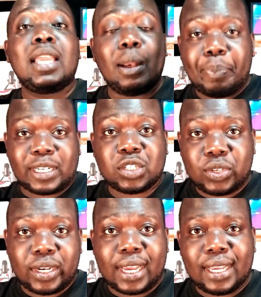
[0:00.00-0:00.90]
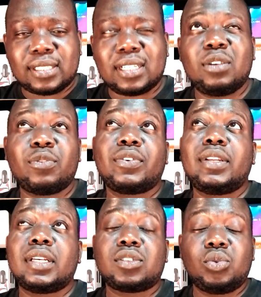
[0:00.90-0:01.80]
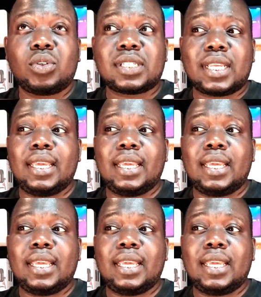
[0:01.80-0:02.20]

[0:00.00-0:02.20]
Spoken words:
In particular, it's an Infinix Note